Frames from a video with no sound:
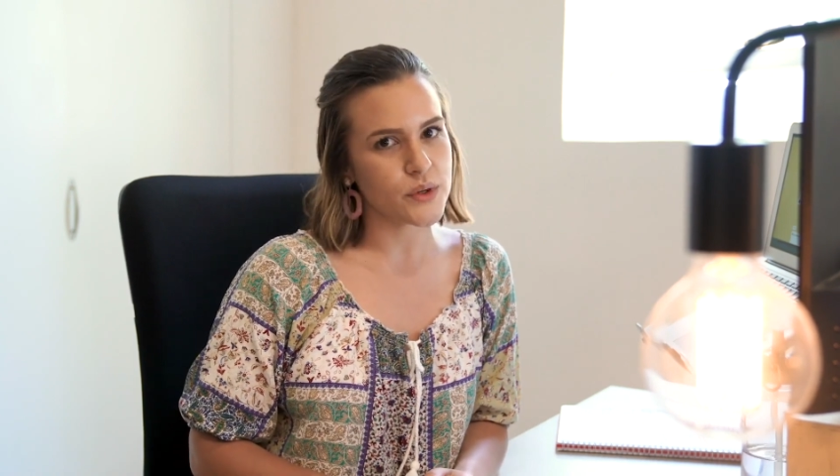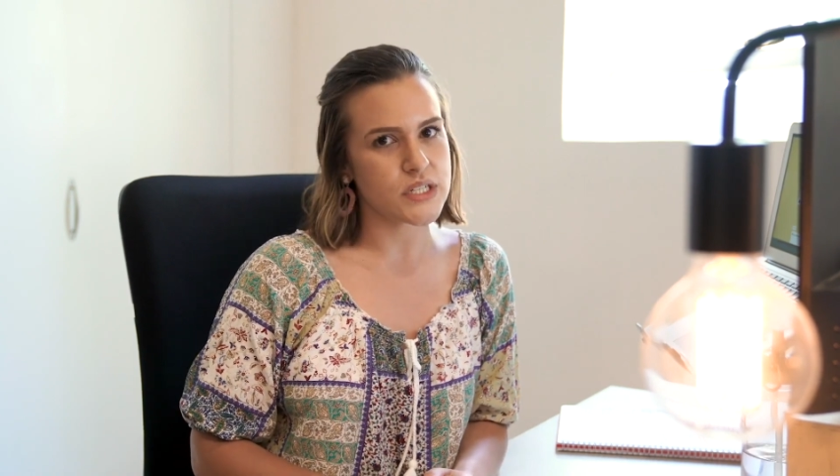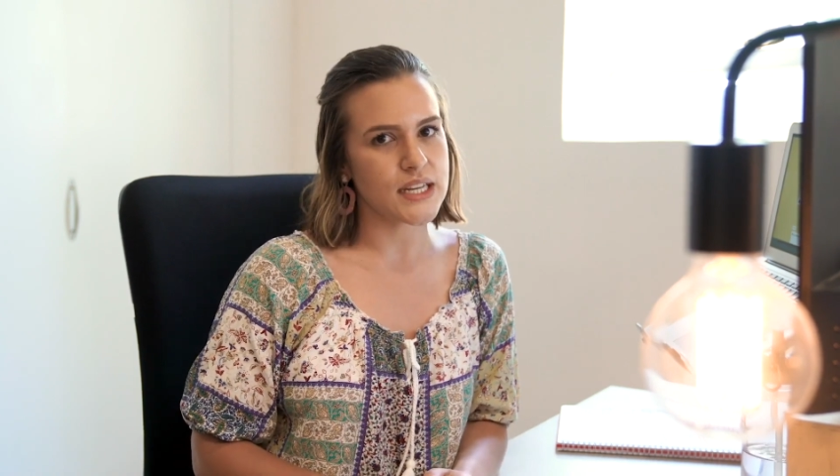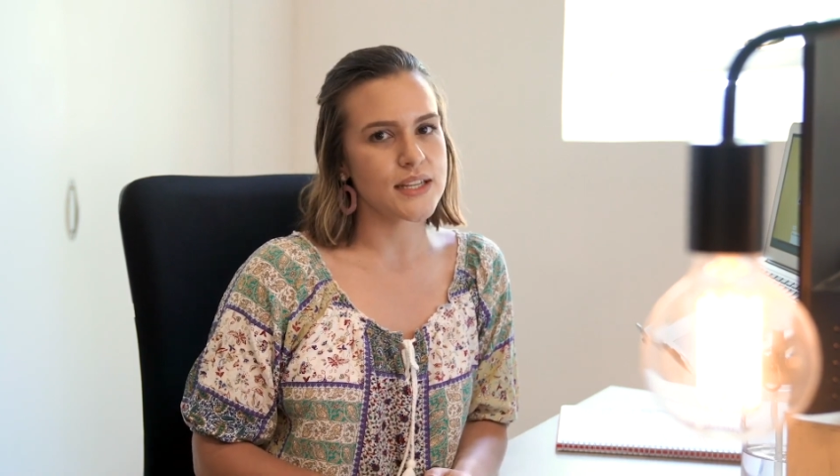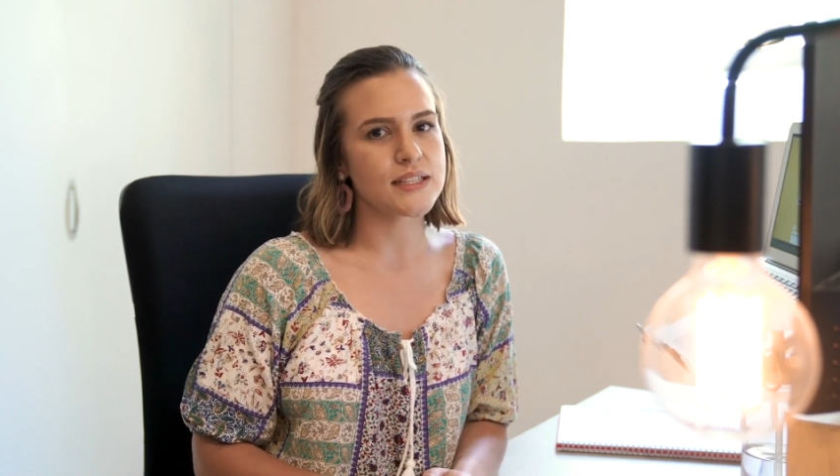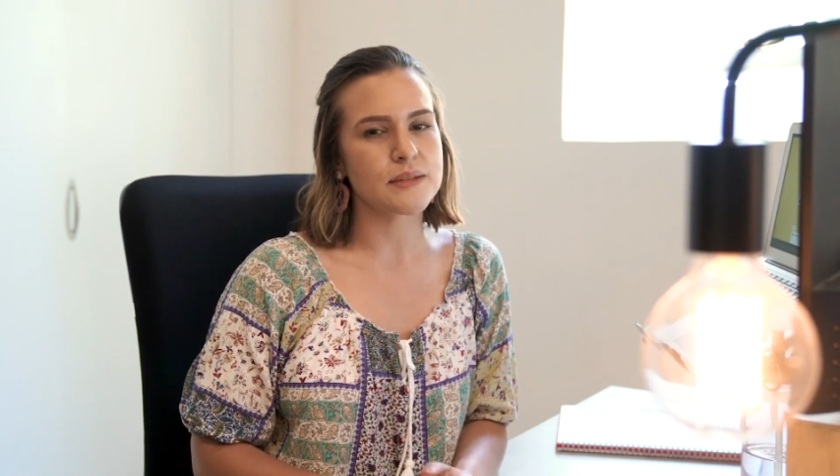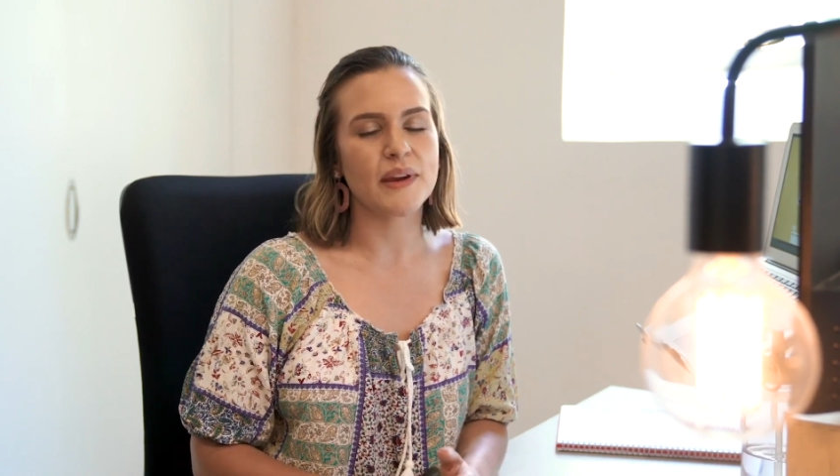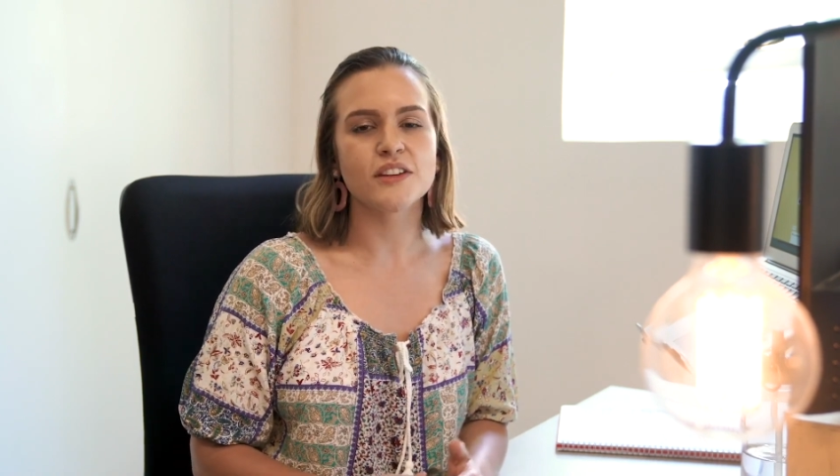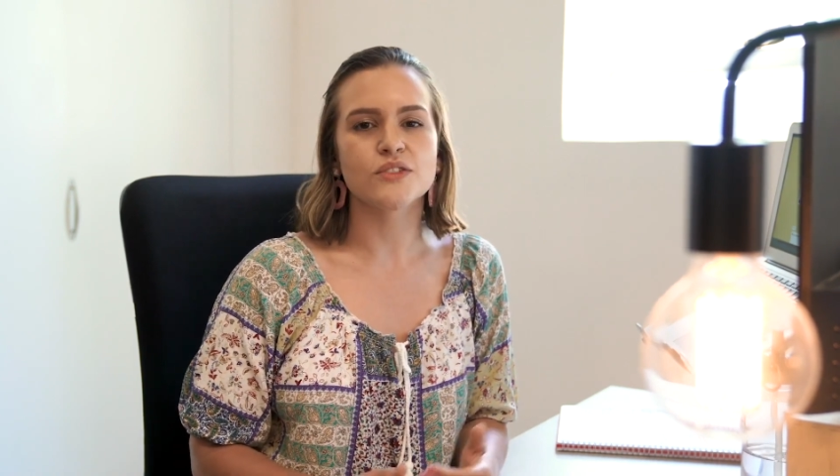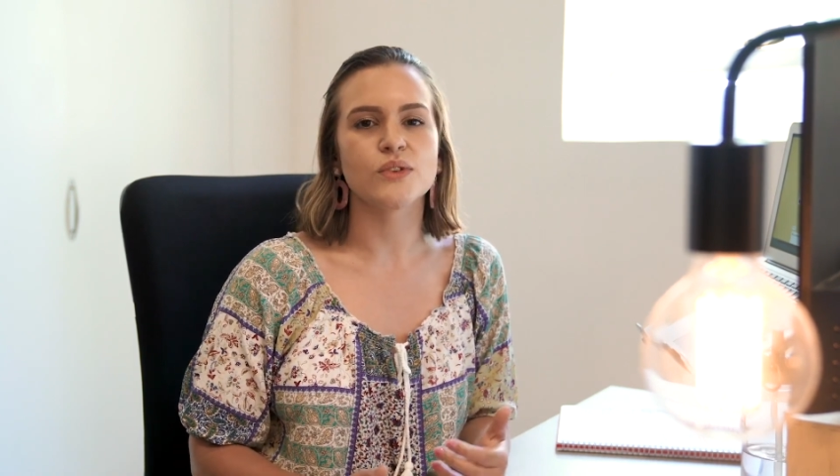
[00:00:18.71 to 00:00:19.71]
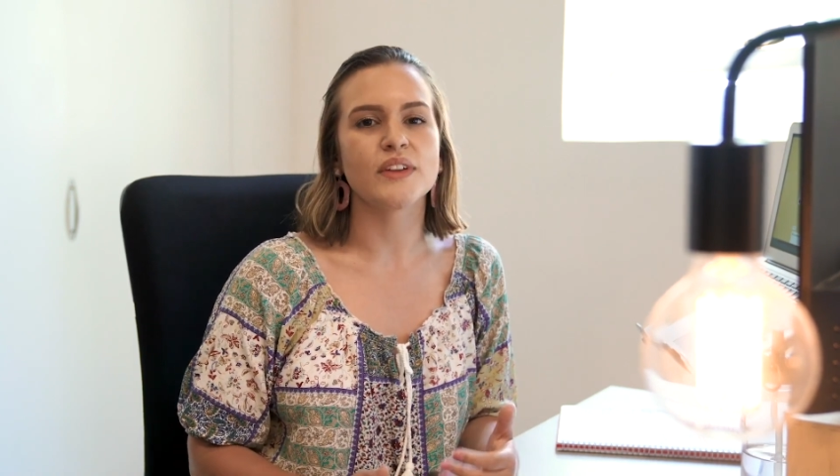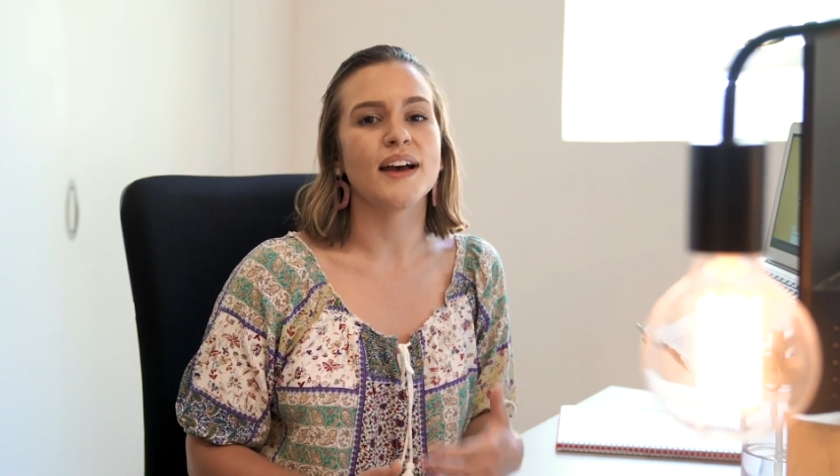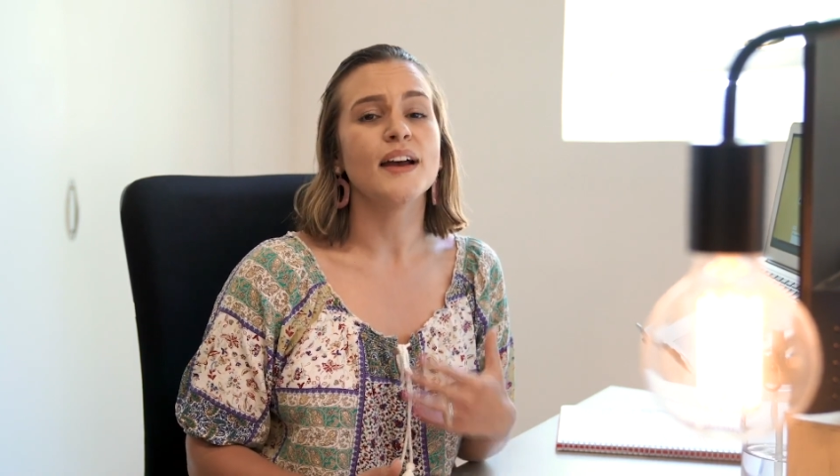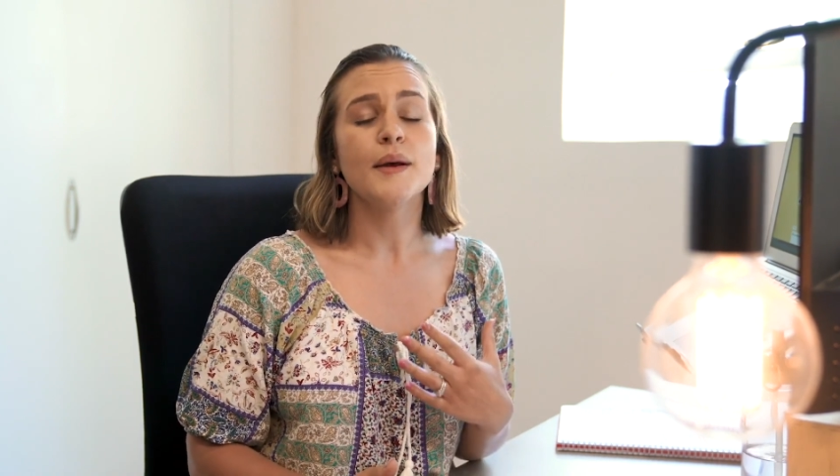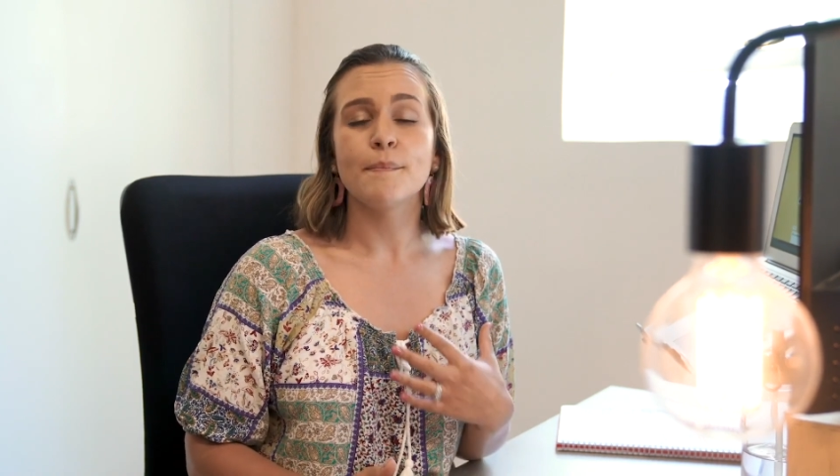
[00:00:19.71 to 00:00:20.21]
routine is to make sure
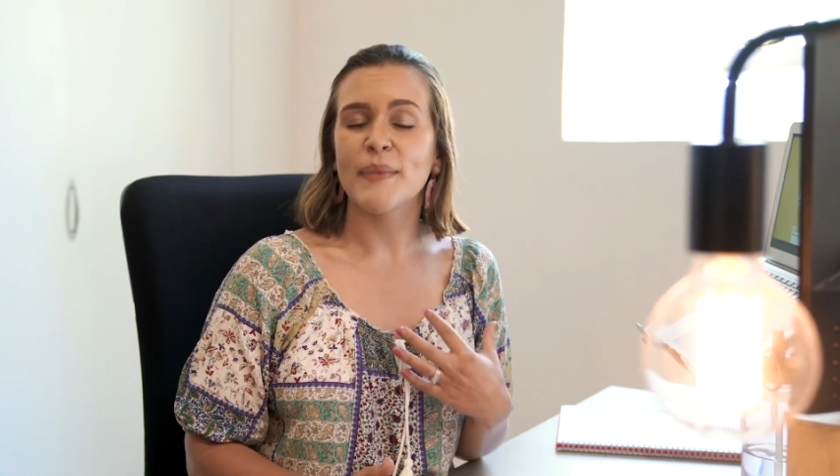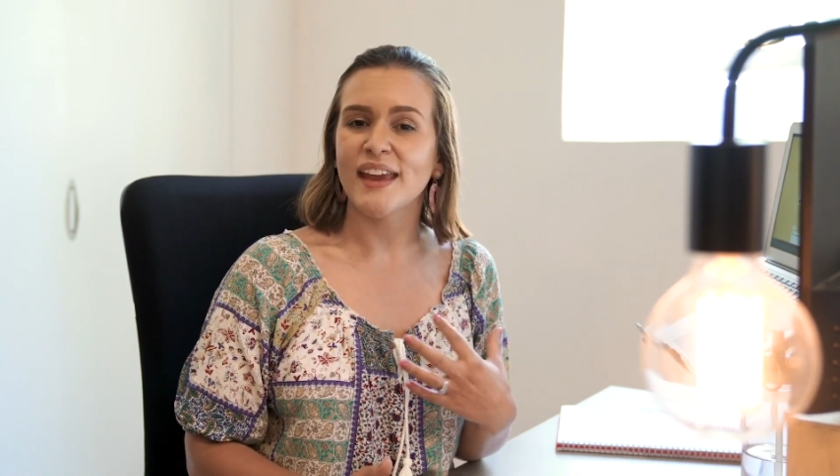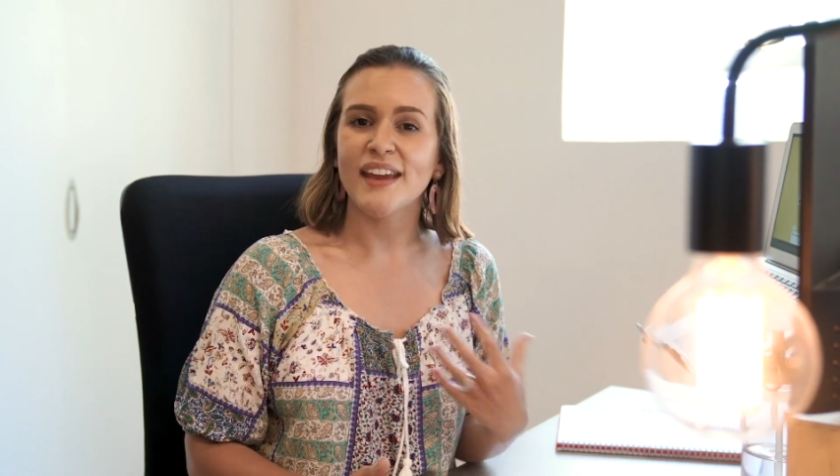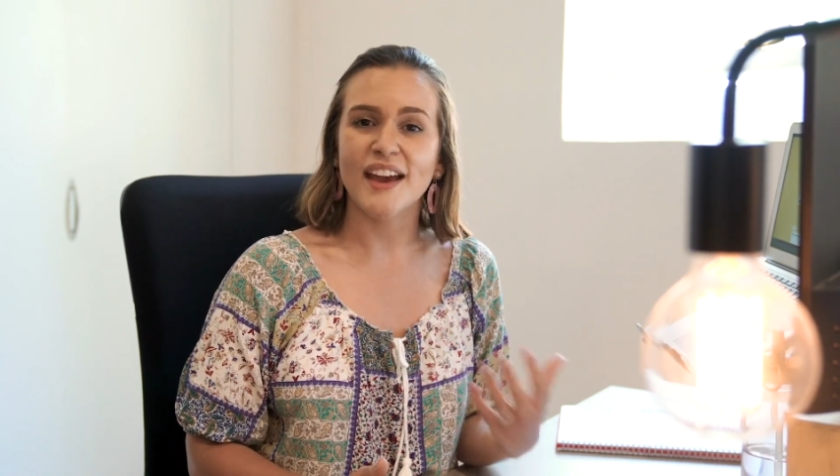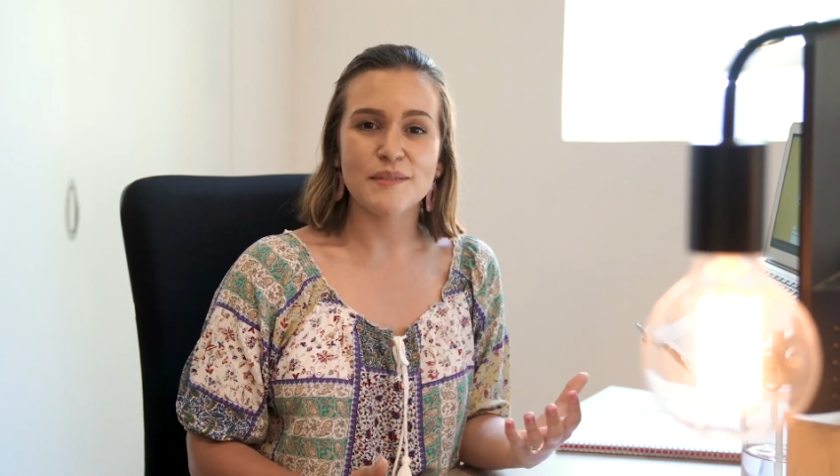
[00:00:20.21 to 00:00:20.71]
that me